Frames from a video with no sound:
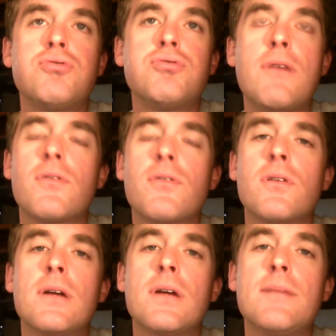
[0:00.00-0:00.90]

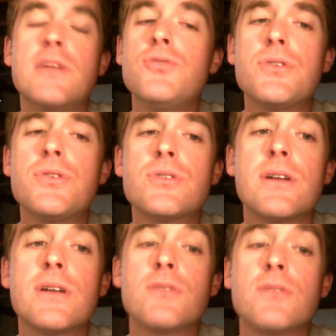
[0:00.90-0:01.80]
for my 2 years that I
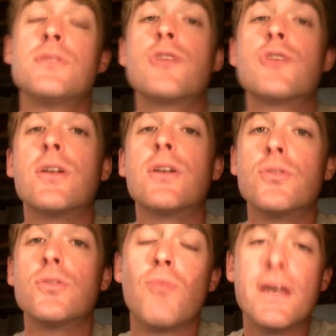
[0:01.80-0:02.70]
was really trying to
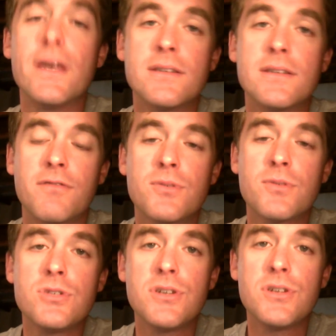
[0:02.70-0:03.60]
lose weight, the
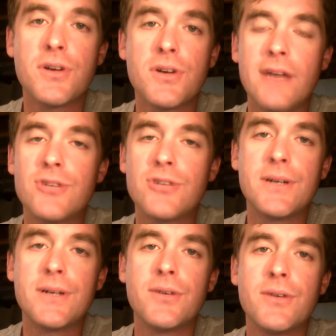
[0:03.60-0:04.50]
first year I tried to
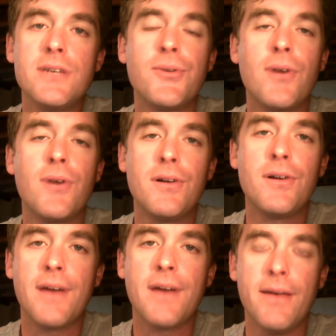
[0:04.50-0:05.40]
go keto all the
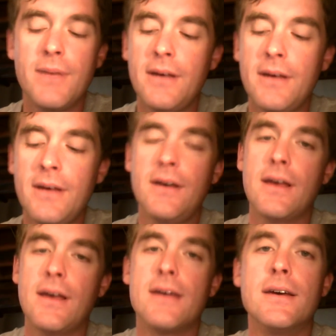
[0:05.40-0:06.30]
time.
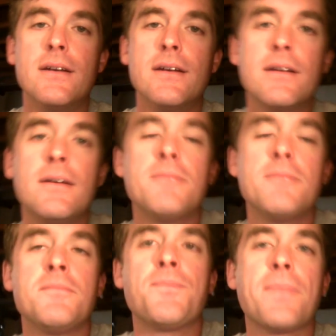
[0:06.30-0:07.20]
And
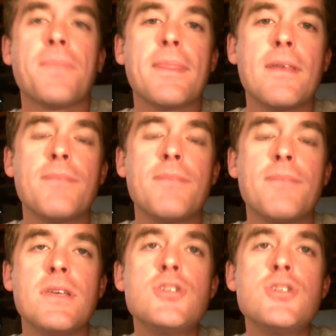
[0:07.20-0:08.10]

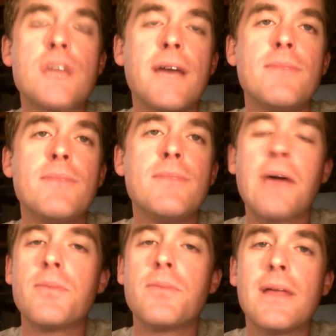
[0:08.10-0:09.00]
each time I
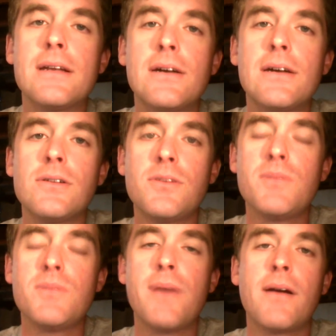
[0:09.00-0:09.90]
planned it out a little
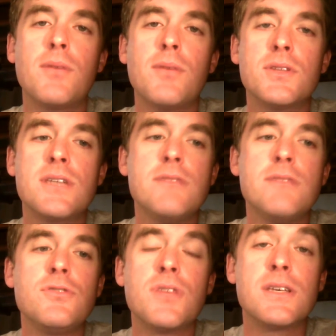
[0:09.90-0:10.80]
bit better, but the same
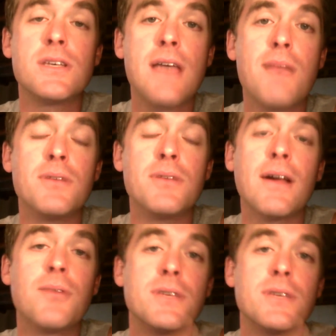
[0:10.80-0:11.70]
two things happened. I
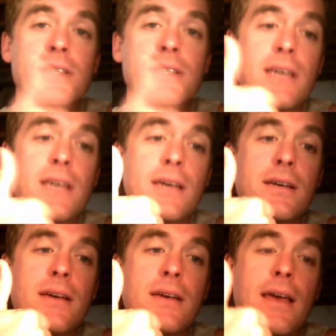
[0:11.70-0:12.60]
would get sick
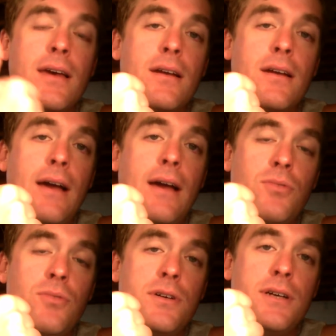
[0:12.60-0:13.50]
and I
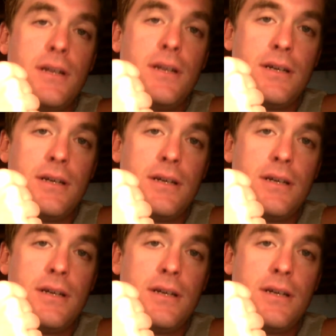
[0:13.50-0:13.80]
would